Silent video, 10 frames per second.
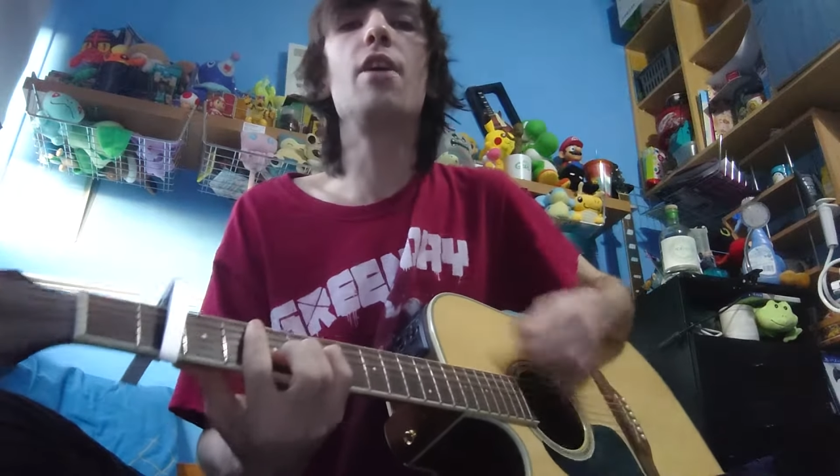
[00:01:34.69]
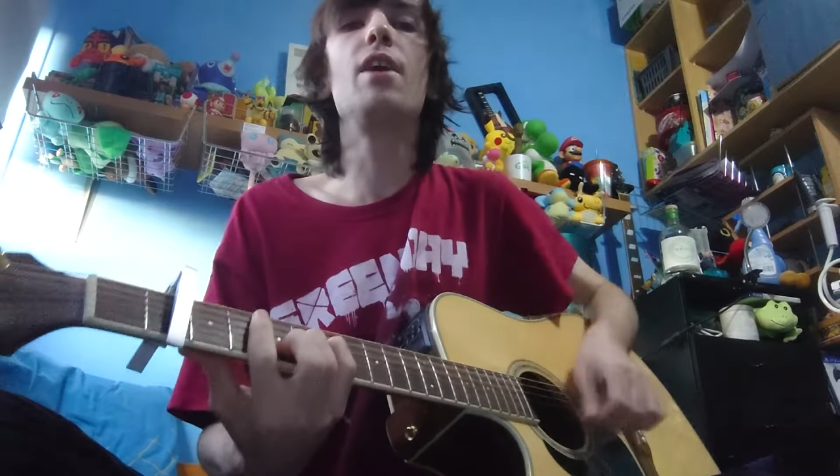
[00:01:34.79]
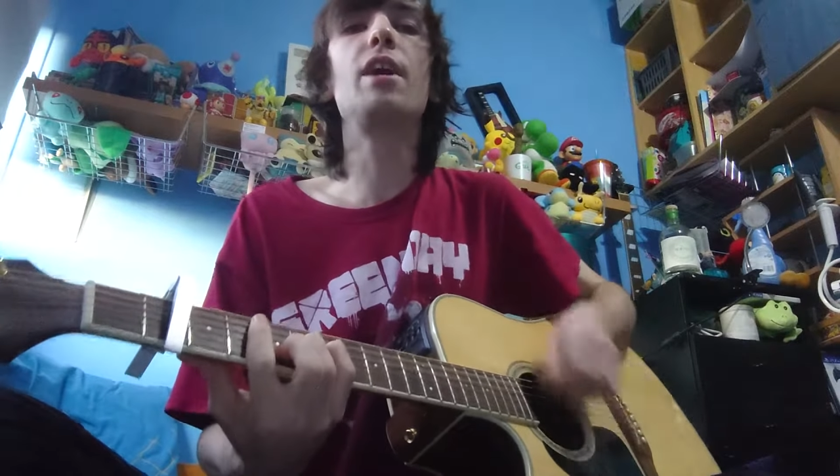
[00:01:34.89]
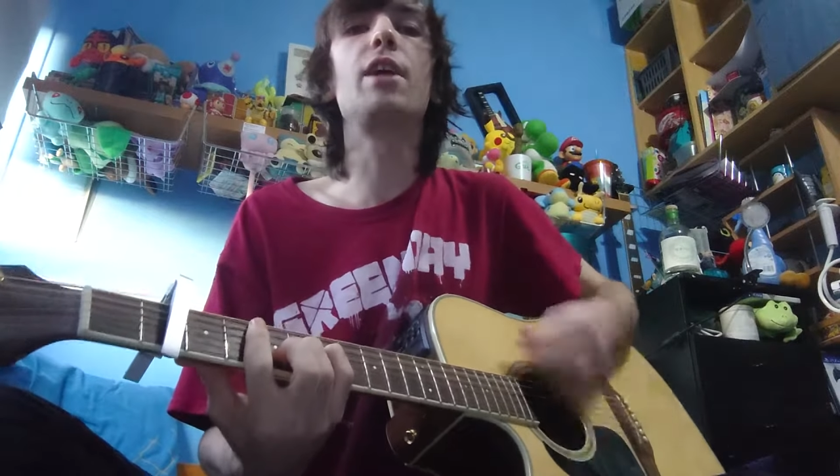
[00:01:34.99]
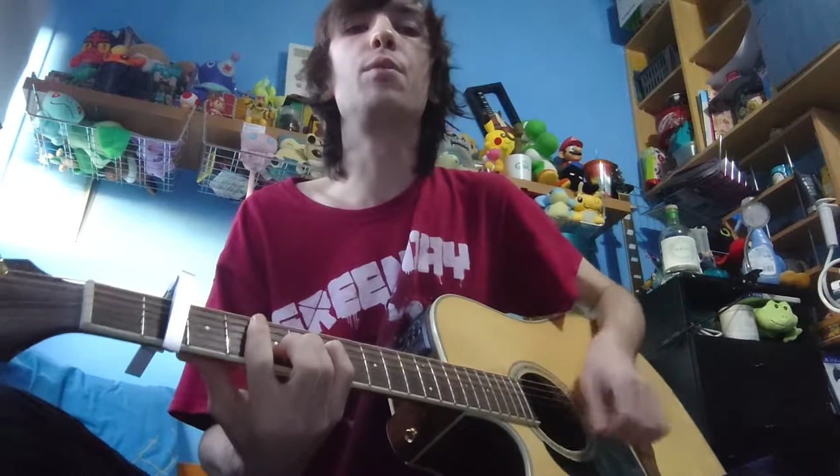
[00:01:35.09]

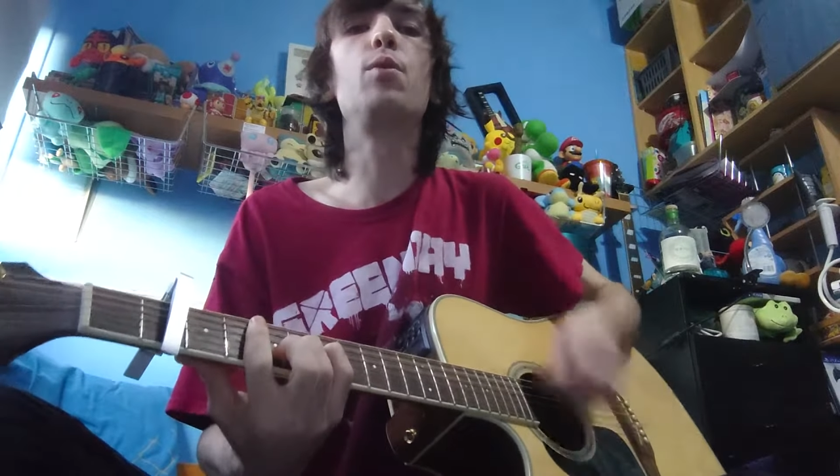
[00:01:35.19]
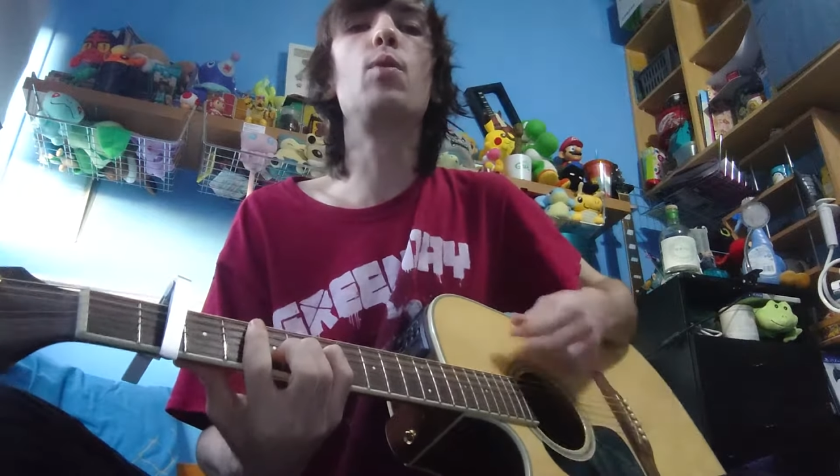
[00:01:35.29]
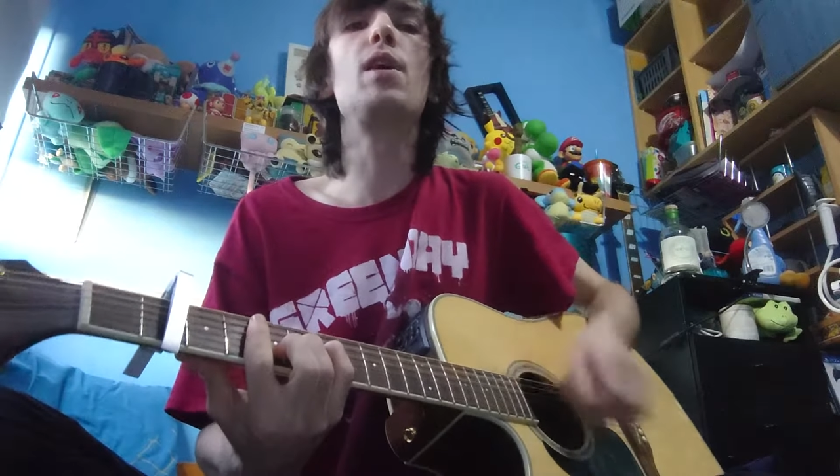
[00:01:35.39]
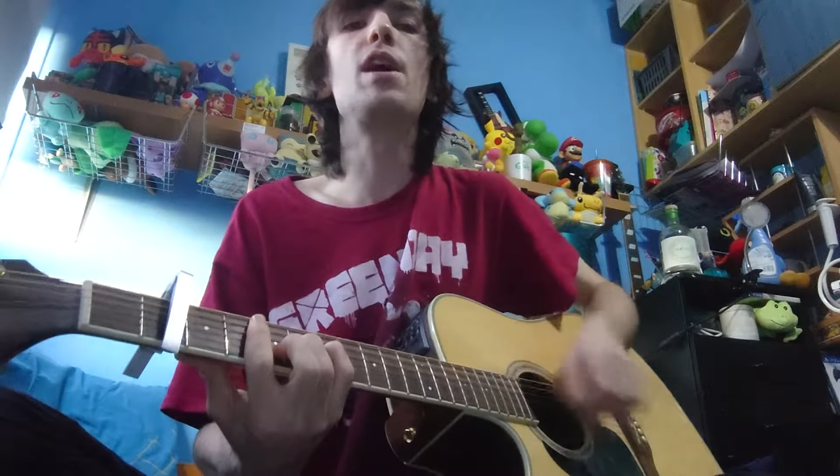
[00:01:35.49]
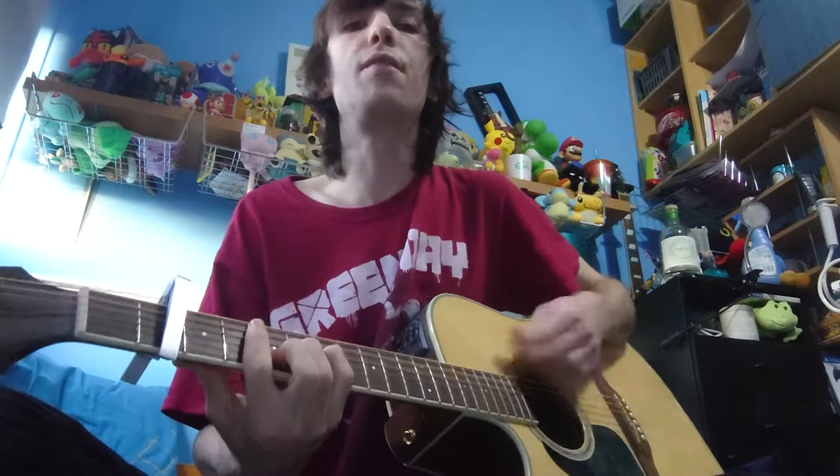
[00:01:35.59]
I can
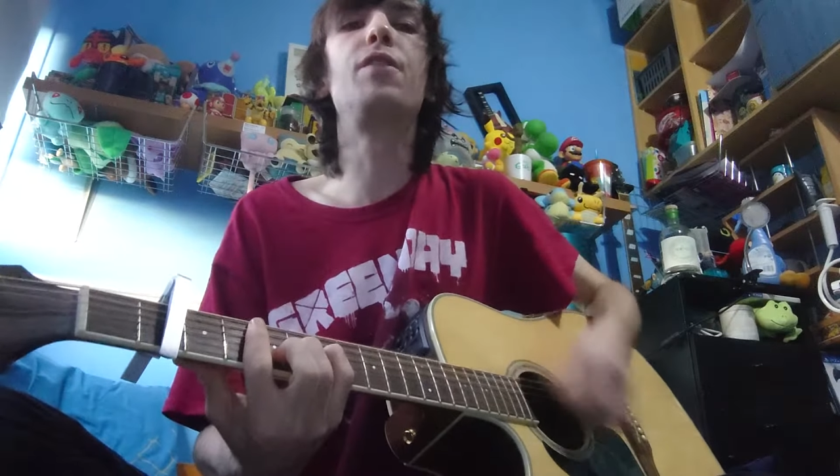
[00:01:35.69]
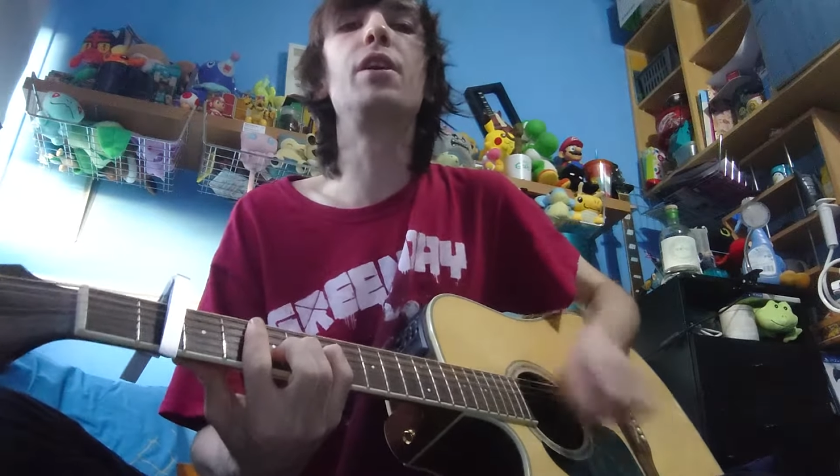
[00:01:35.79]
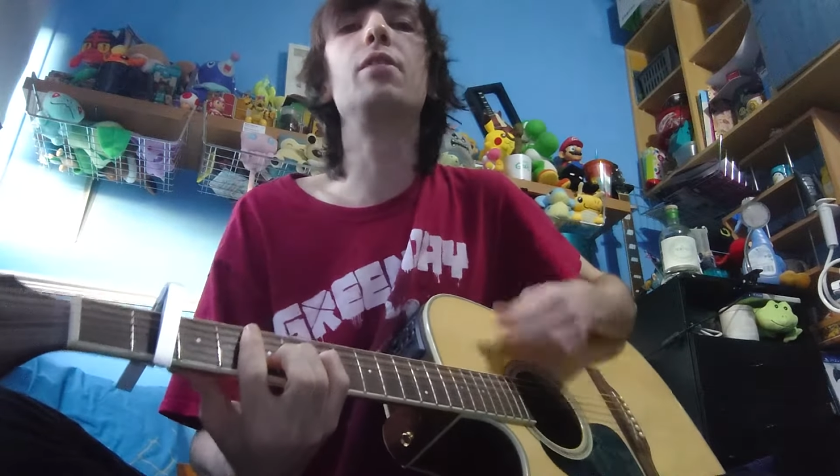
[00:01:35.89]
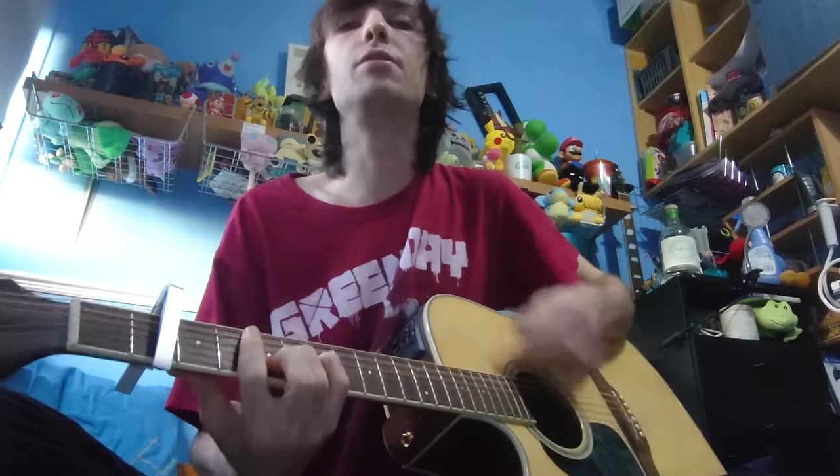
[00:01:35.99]
be with